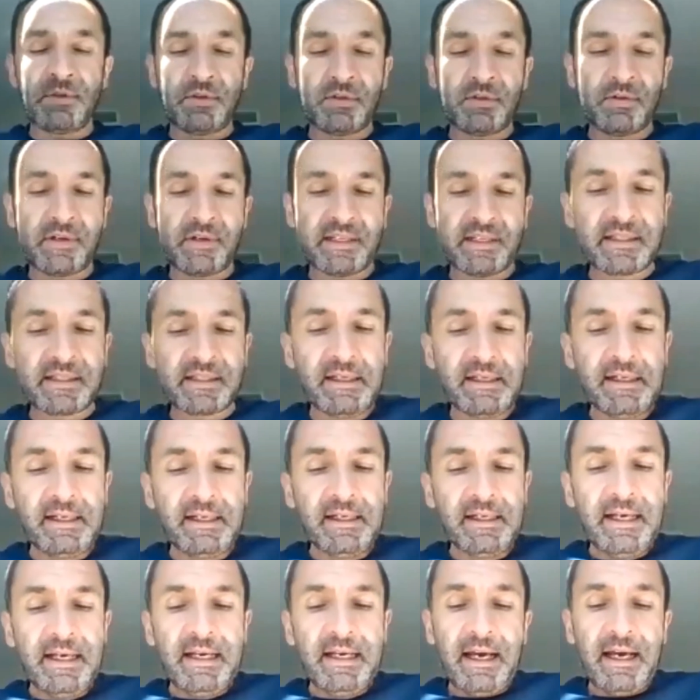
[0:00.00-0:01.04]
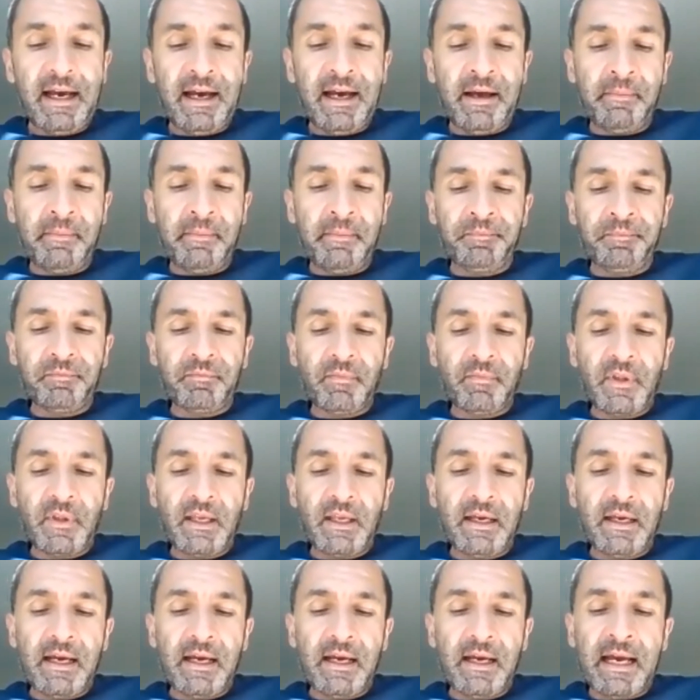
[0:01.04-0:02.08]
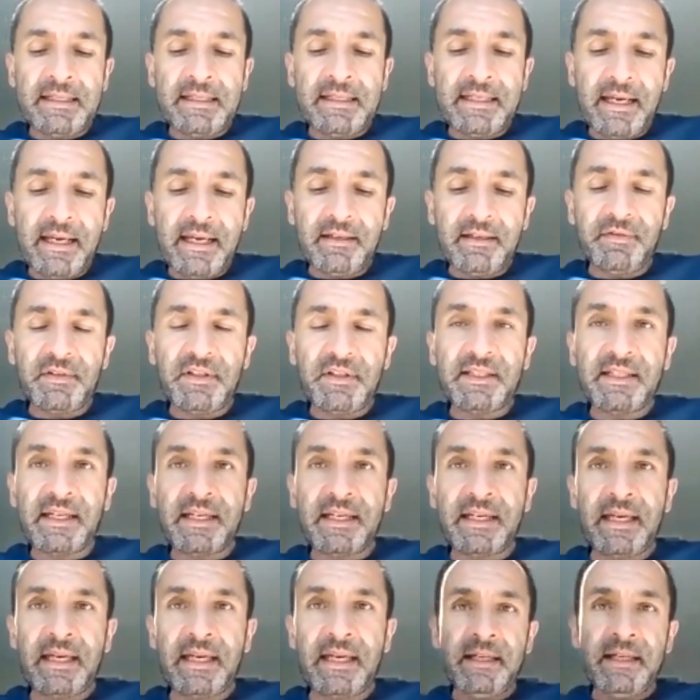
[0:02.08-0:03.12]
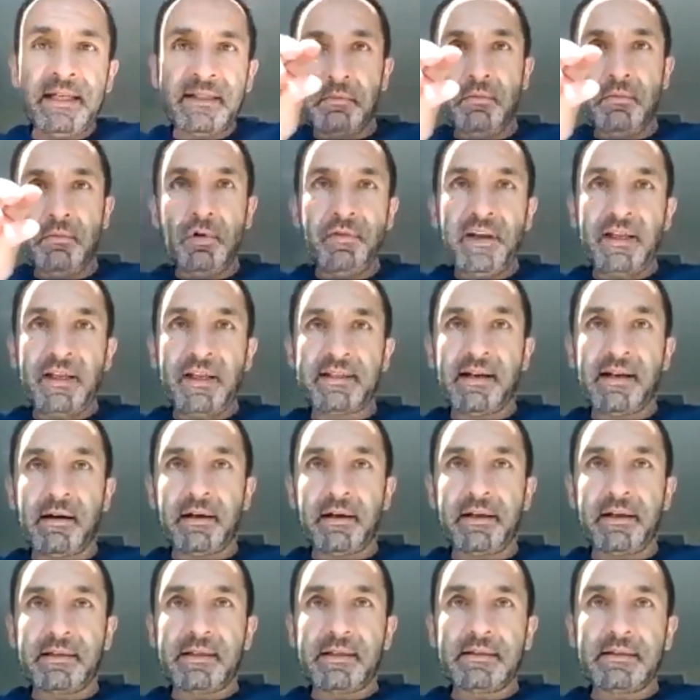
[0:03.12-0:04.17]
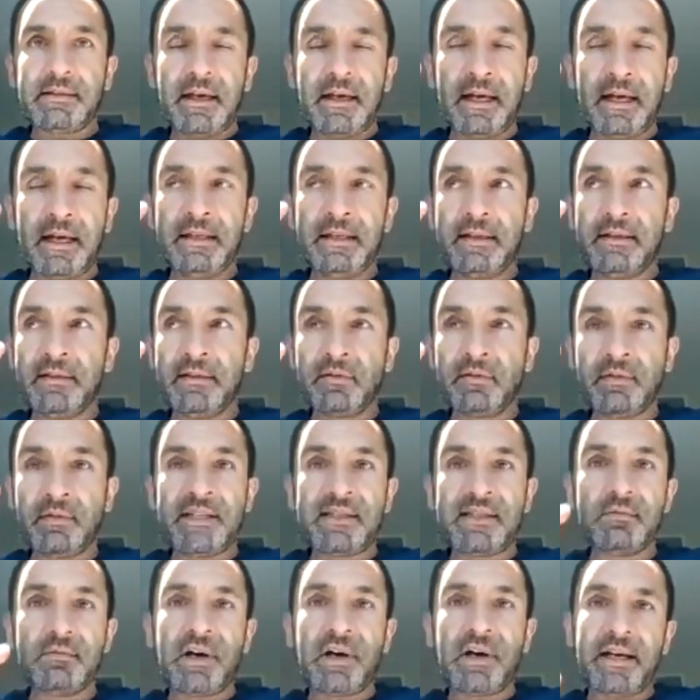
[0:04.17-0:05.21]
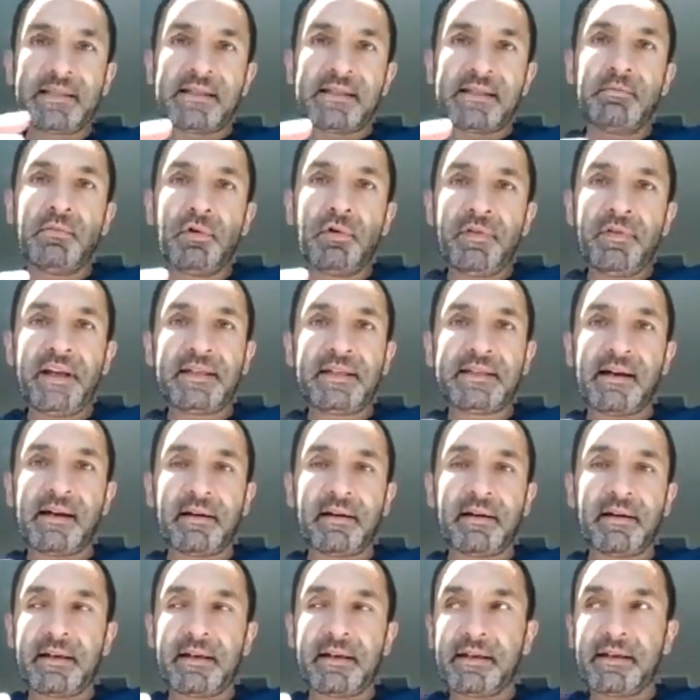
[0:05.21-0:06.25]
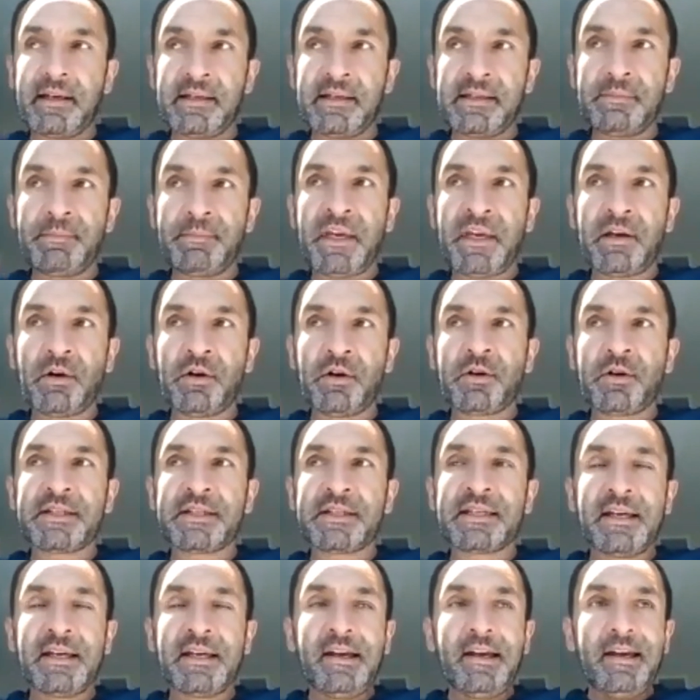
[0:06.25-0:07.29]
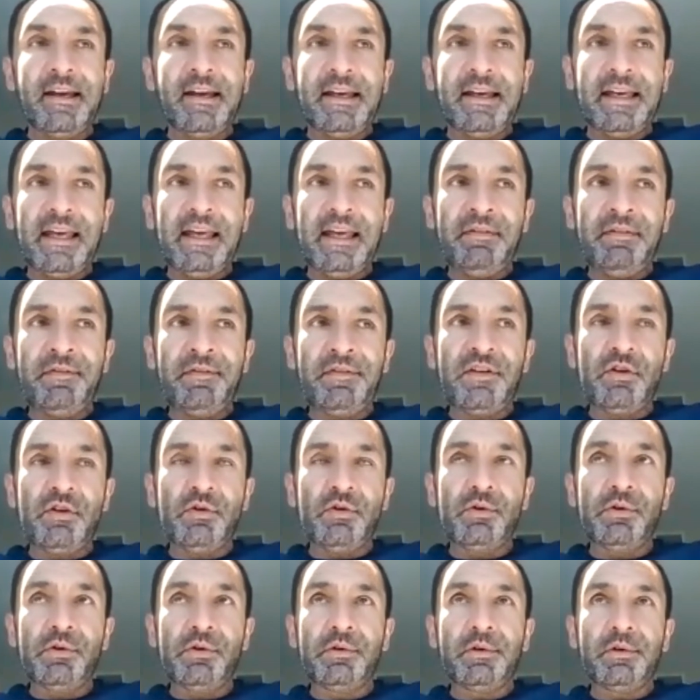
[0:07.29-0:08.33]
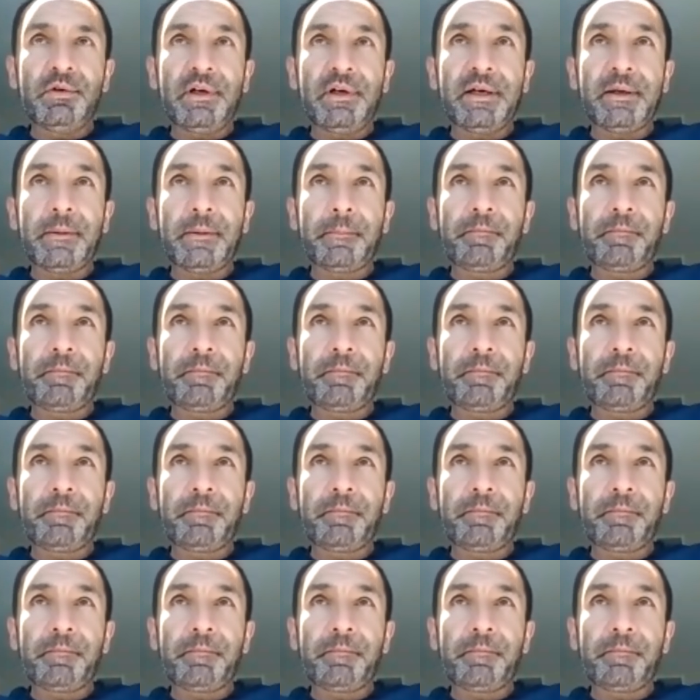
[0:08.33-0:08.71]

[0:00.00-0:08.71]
do it. At the end of the day, it's a moving target. And the reason why it's a moving target is because if you